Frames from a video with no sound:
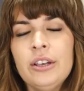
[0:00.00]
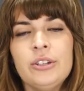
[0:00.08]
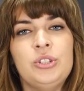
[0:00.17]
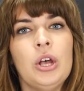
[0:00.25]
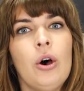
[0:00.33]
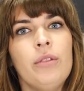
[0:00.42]

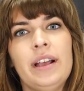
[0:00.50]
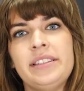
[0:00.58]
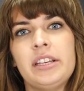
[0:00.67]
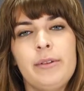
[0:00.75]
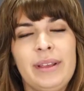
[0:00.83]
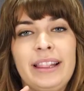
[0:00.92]
So
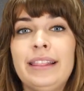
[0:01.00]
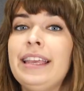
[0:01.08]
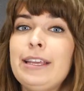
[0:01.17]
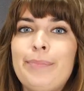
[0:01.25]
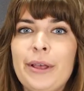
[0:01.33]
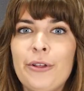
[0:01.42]
that's going to be
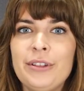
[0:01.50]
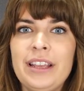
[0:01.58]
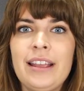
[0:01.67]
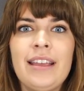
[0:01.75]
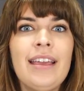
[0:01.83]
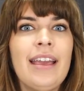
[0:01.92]
link
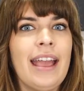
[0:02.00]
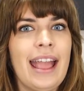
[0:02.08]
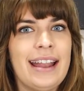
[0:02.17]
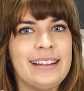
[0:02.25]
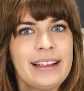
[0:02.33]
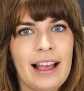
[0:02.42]
building
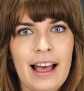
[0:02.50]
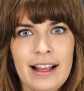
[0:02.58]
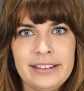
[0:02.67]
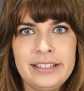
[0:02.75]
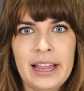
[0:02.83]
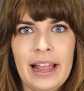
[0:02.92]
and
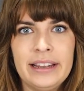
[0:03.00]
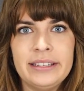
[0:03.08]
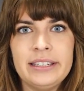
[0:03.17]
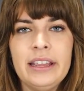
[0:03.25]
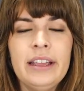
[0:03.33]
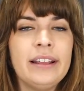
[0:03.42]
content.